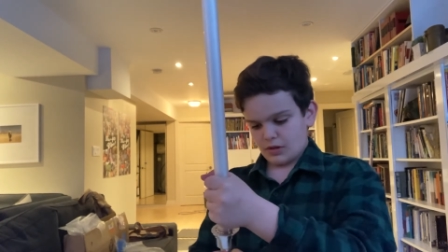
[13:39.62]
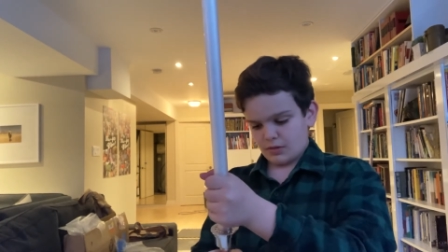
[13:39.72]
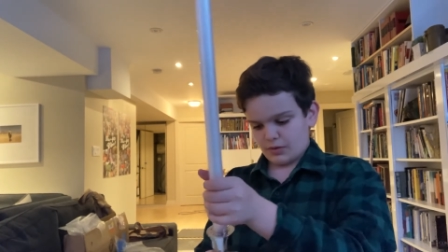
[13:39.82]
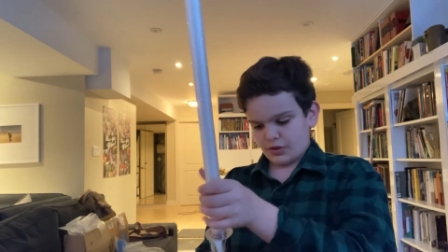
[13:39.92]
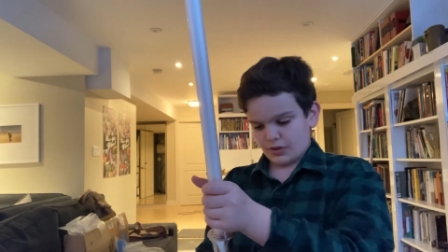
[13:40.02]

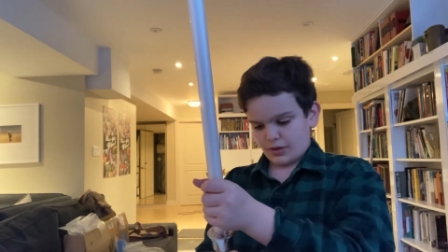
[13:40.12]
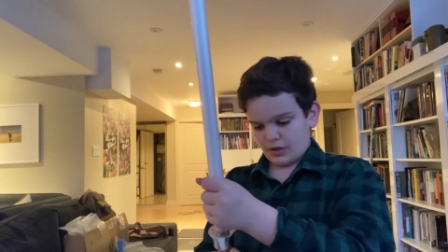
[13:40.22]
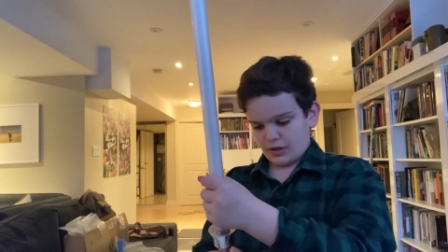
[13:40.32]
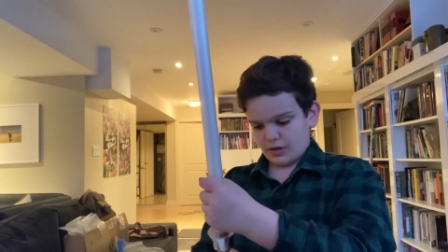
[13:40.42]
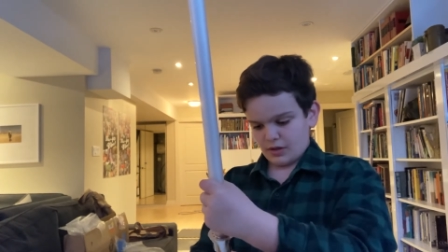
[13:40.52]
Just,
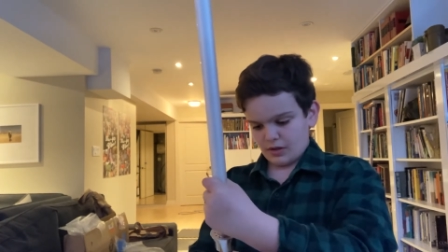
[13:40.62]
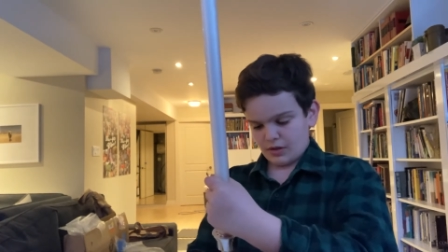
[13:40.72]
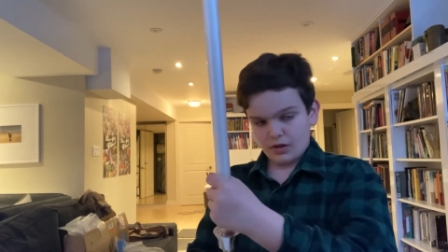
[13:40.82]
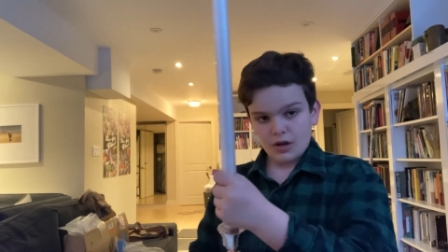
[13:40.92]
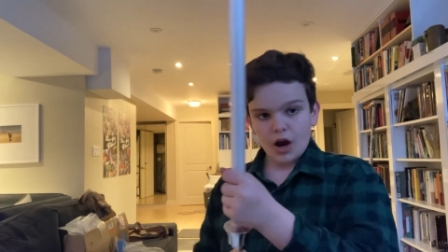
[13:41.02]

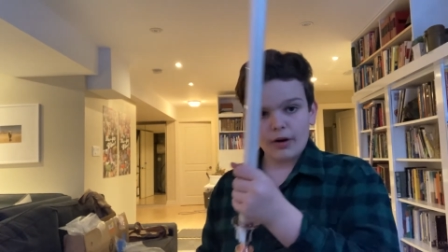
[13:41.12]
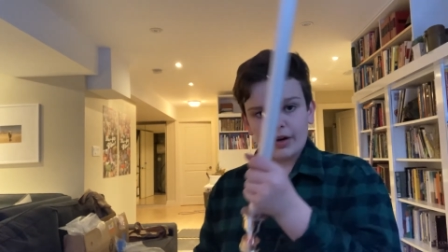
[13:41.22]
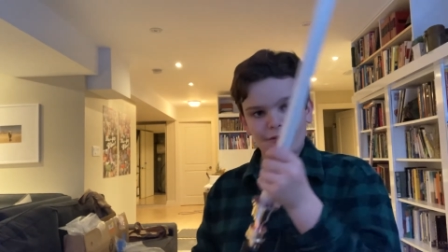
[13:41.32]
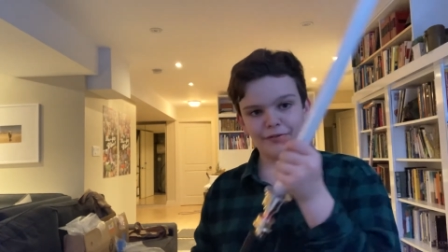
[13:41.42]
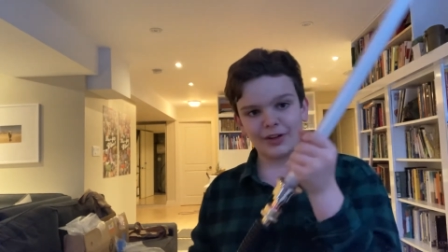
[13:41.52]
alright,
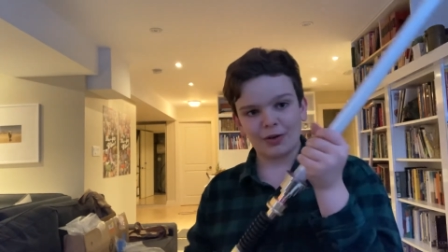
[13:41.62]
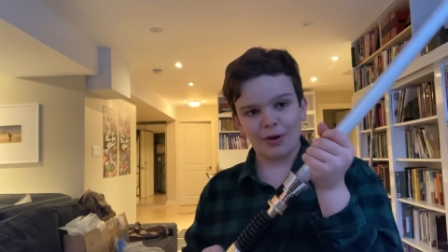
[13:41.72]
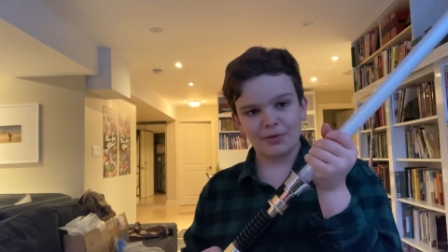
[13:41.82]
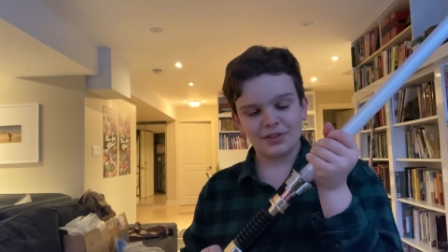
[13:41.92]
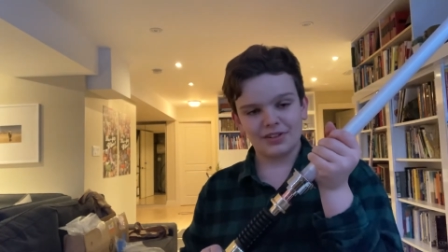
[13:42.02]
I'll fiddle
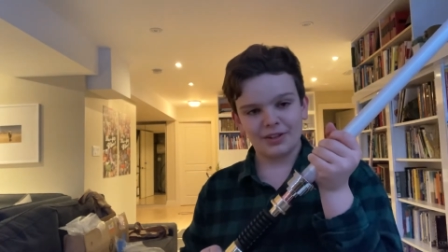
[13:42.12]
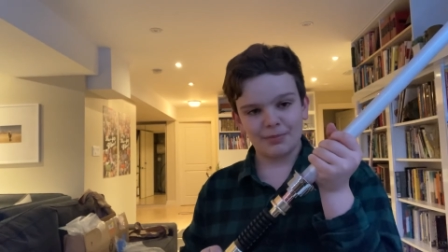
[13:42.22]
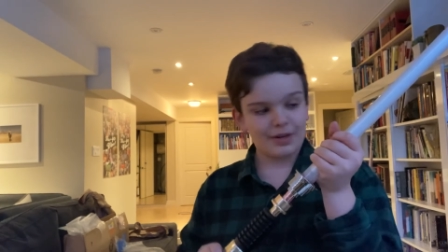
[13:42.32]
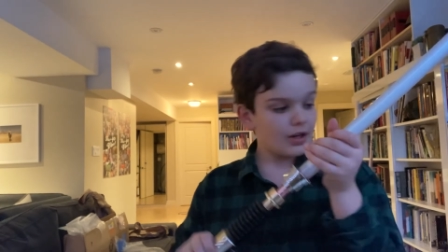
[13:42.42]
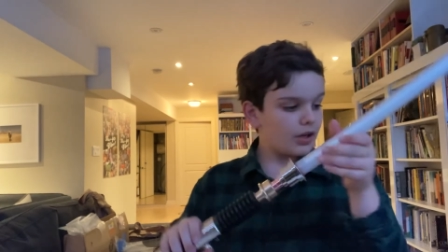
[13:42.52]
around with this later, but,